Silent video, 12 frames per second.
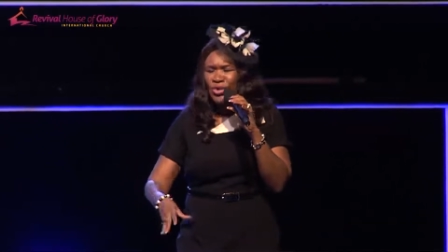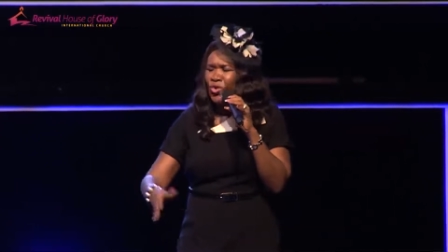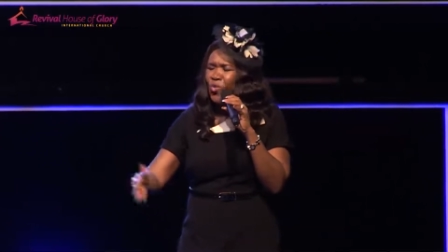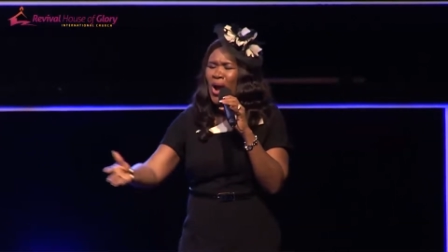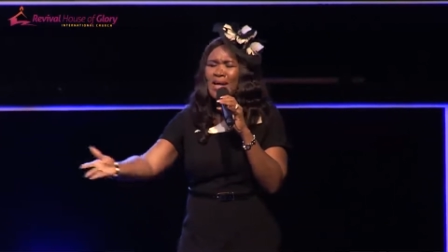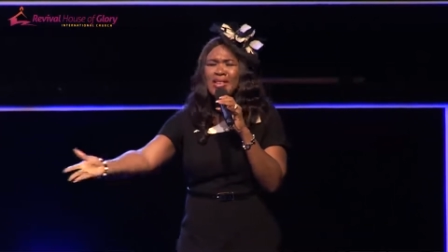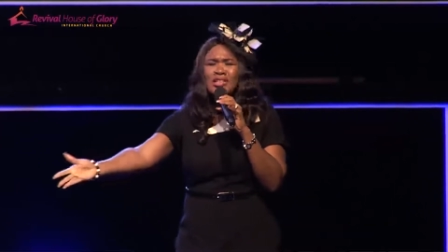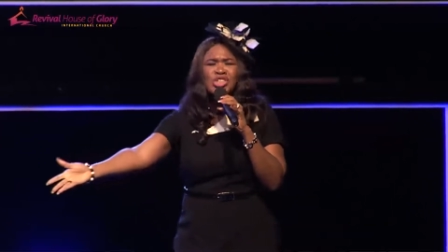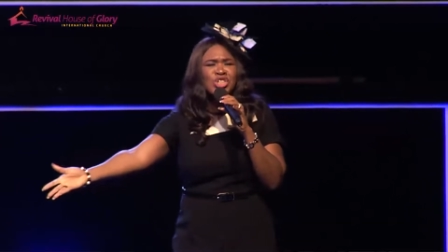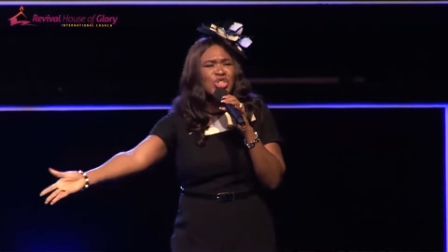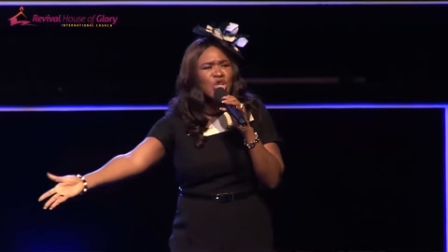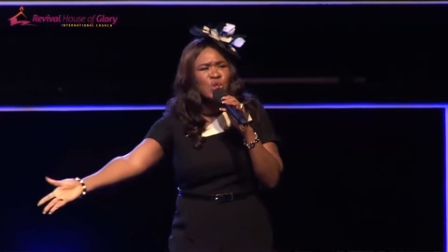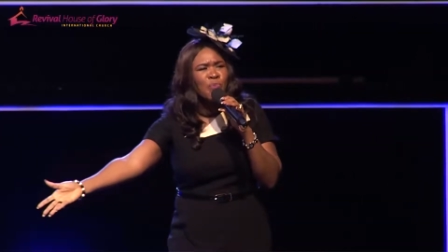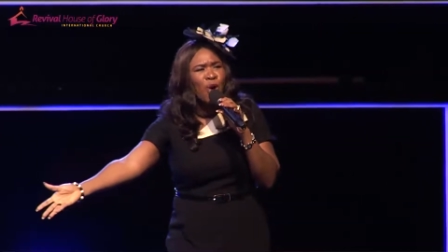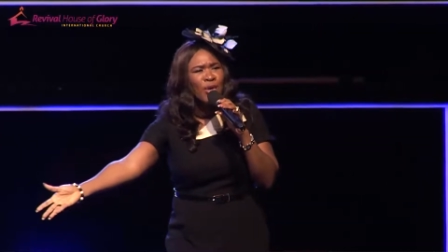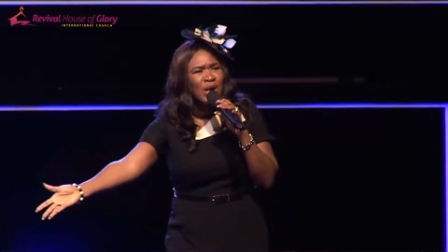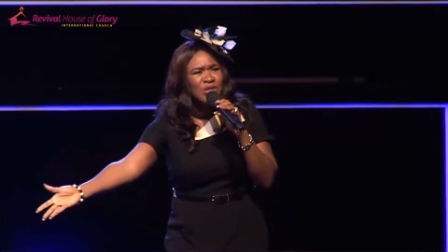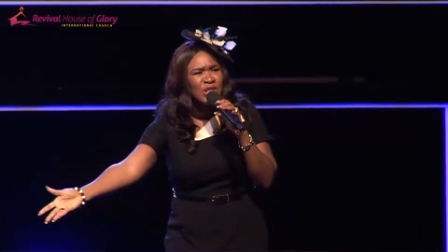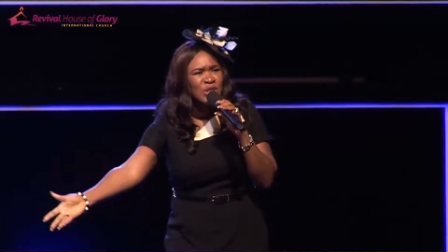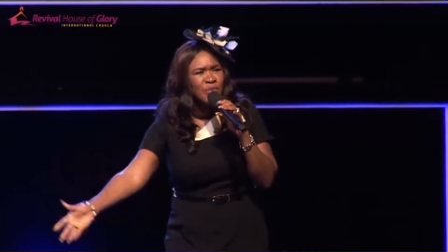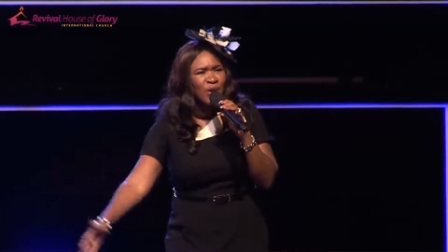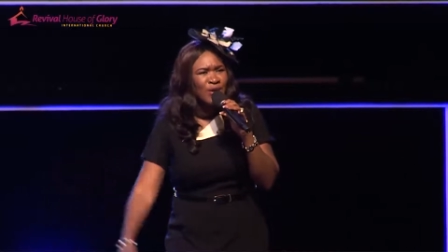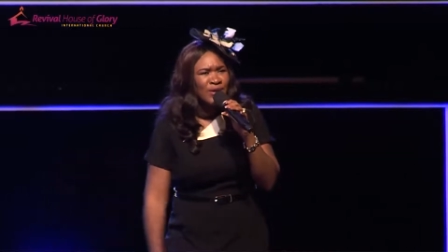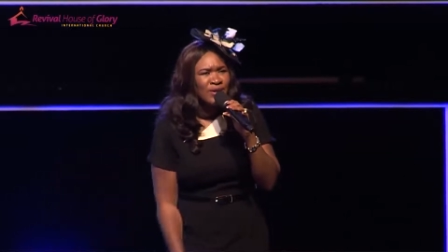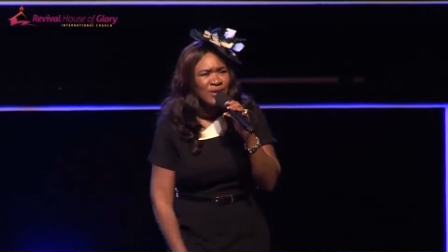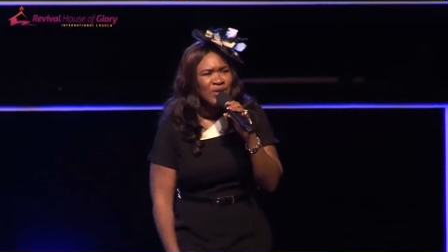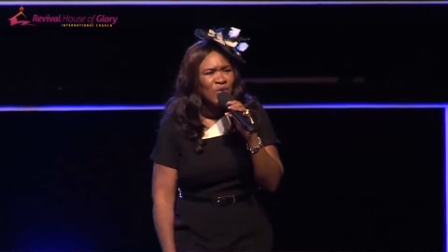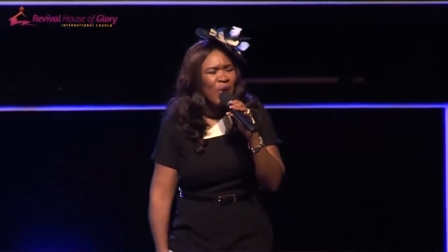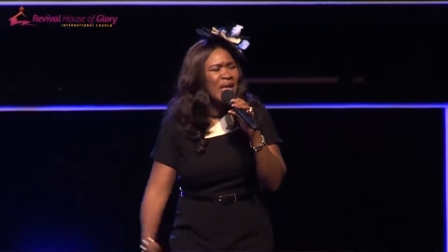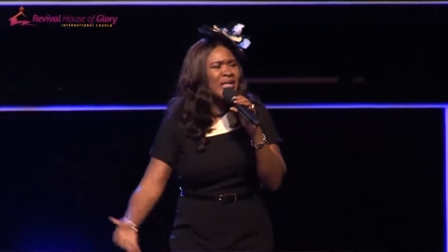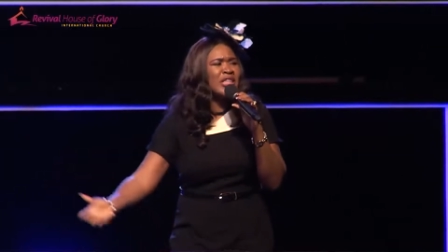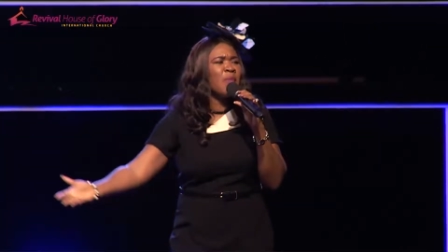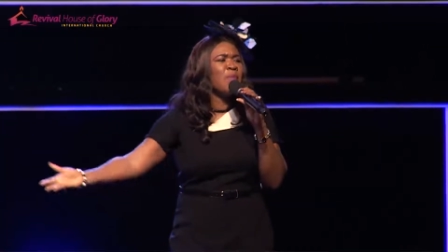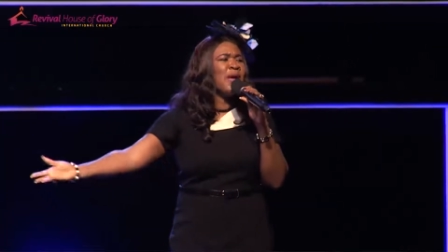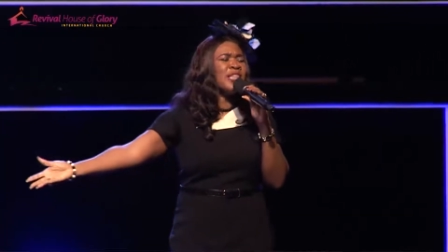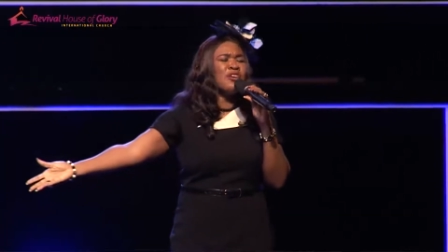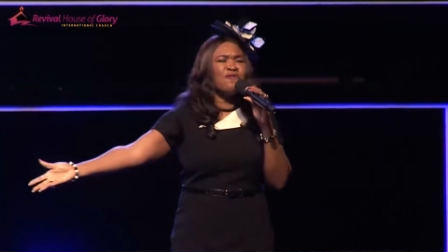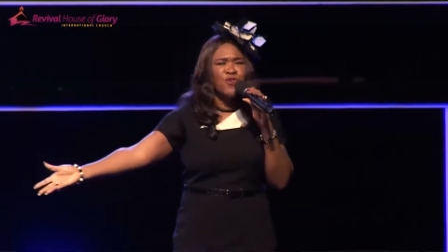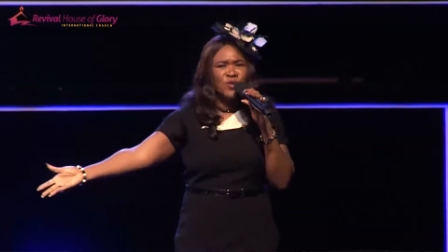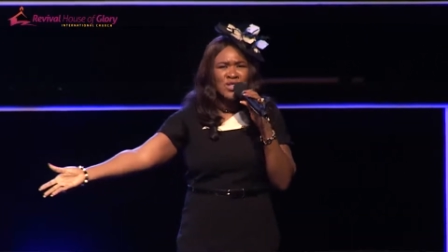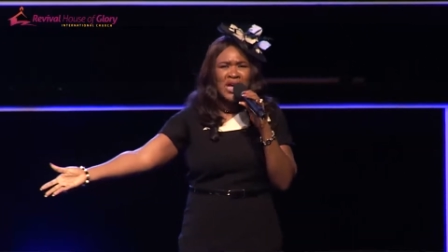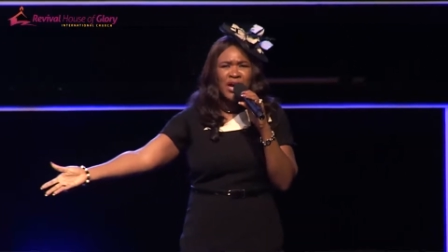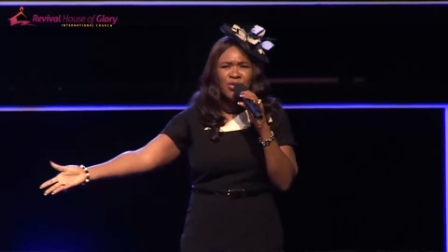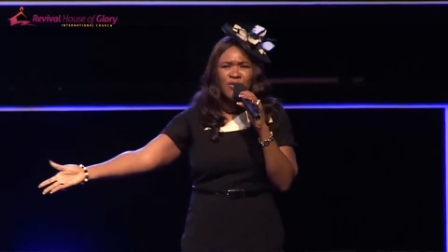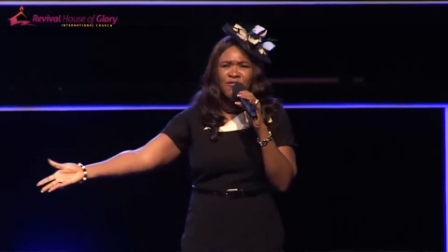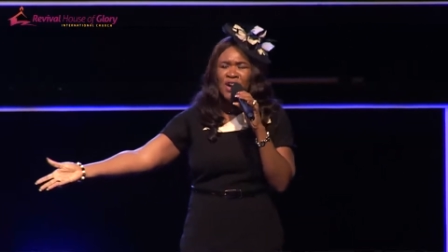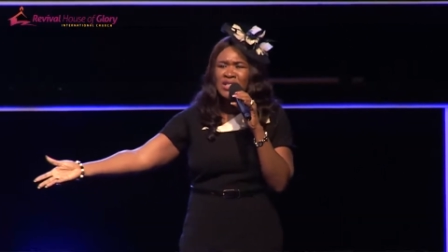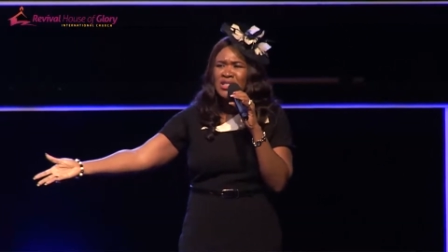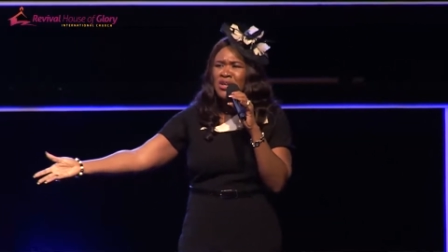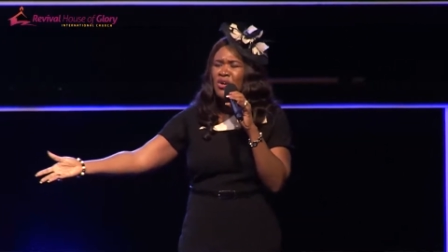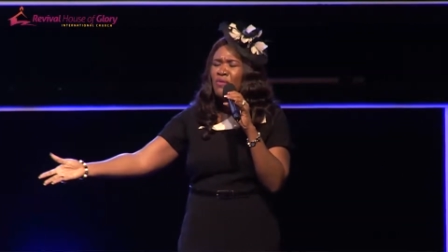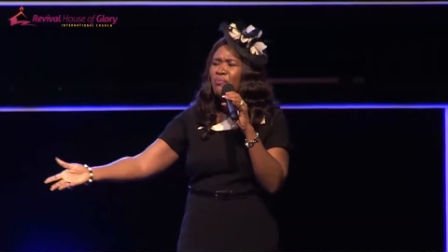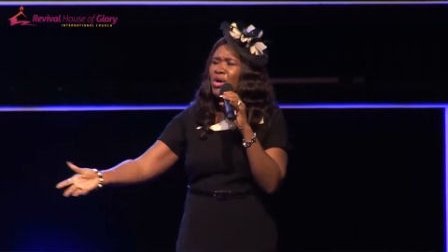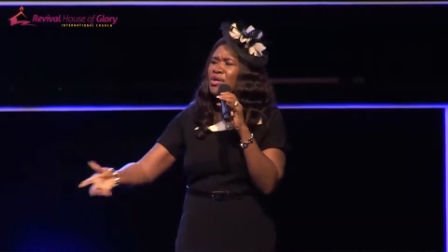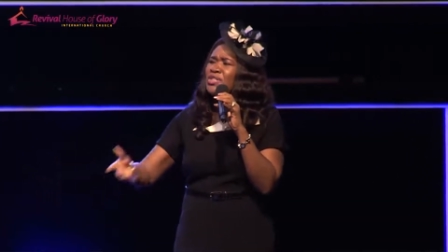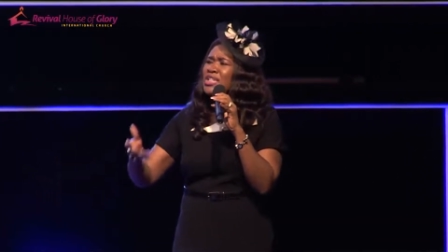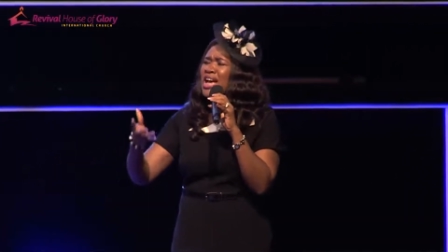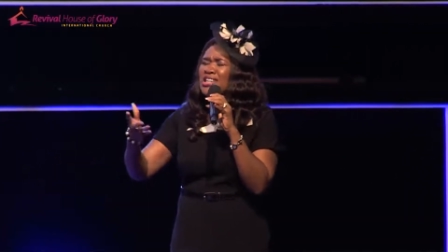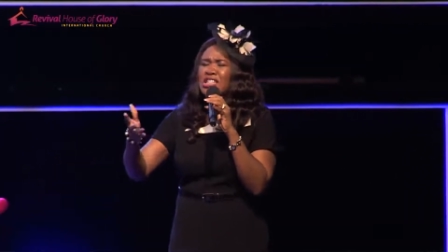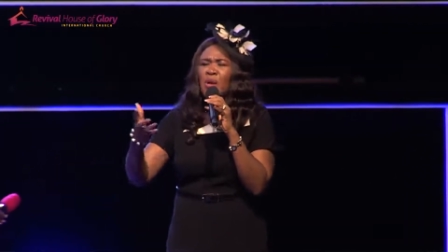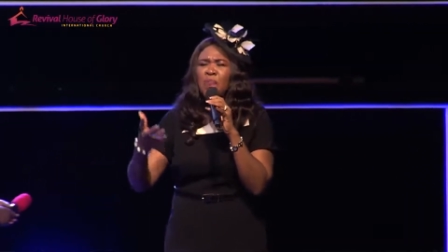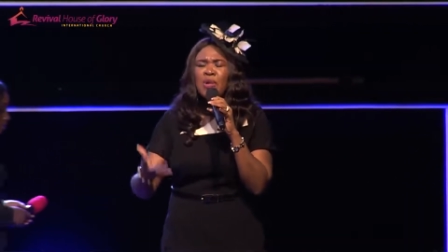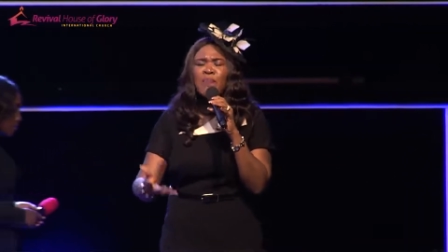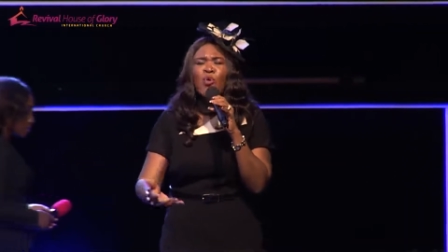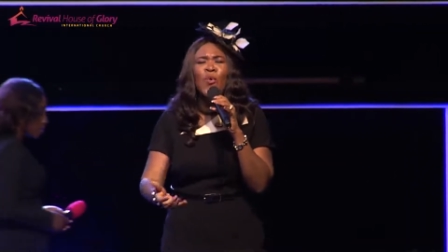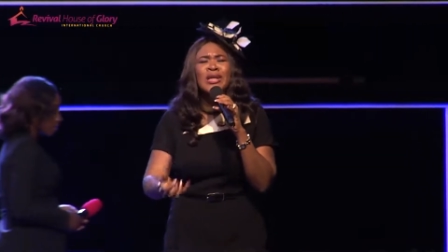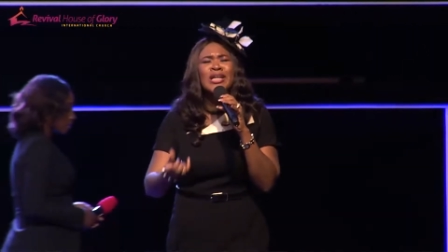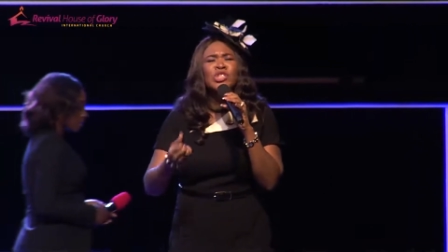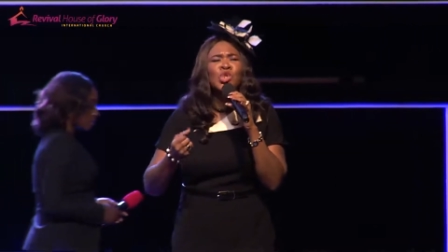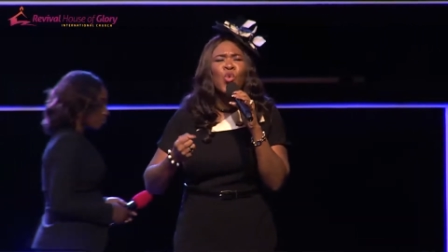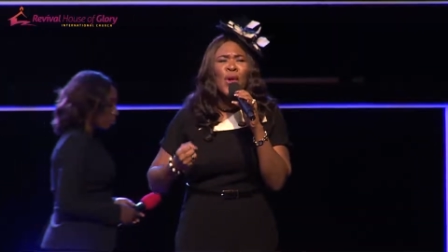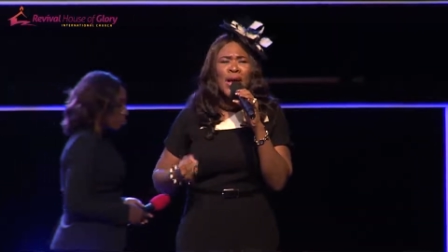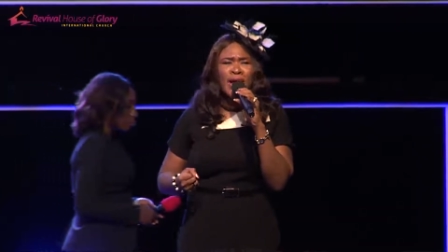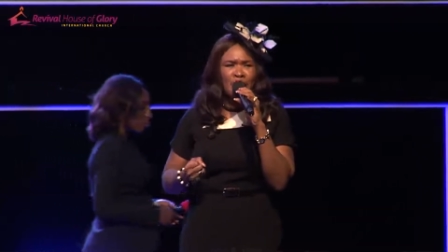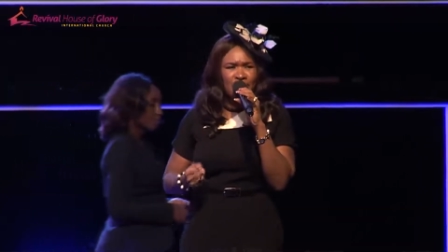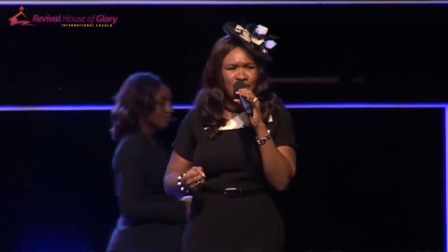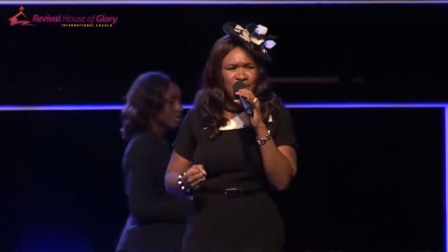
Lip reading: Why did Jesus pour out his blood? Why did they pay the full sacrifice? But you see, as a people, we need to wake up.